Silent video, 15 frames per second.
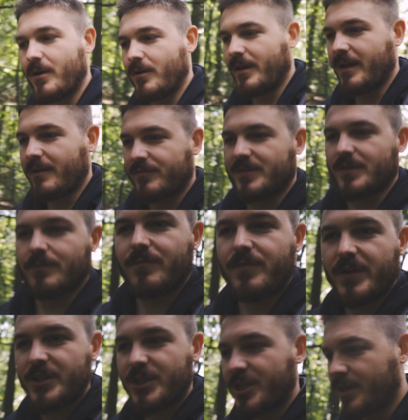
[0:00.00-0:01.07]
gonna have some
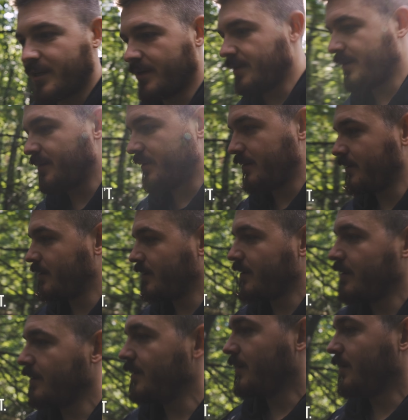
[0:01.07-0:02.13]
fish
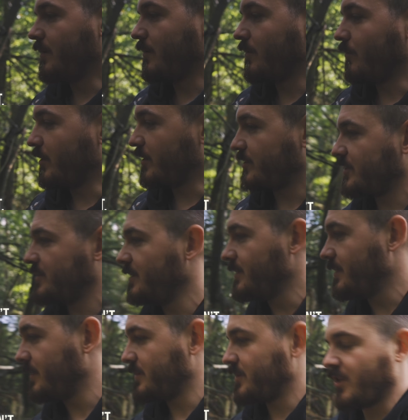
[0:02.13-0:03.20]
with
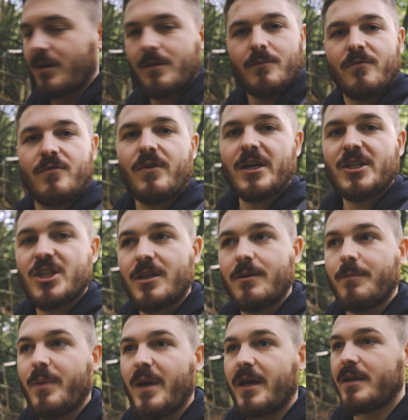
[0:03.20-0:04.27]
some freshly
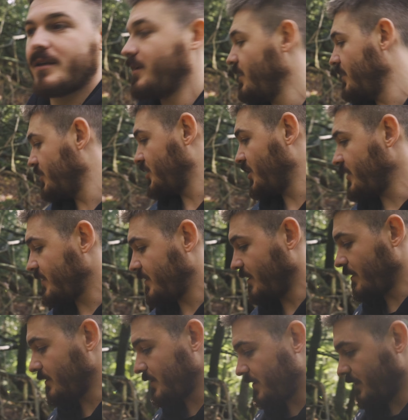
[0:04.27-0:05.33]
baked
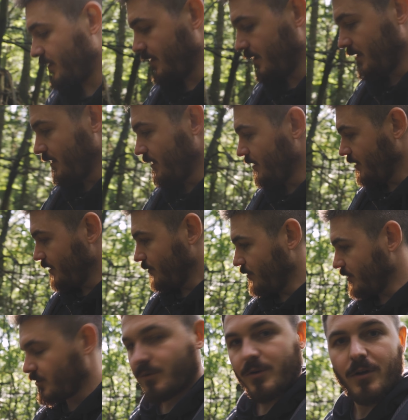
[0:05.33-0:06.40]
chestnuts,
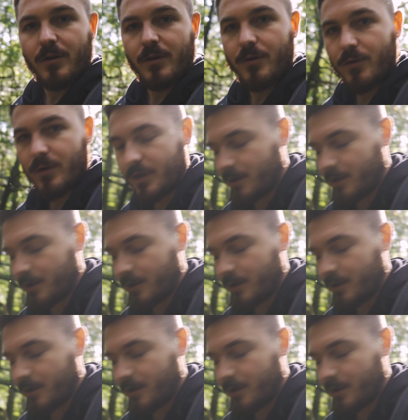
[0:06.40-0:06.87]
which we're gonna cook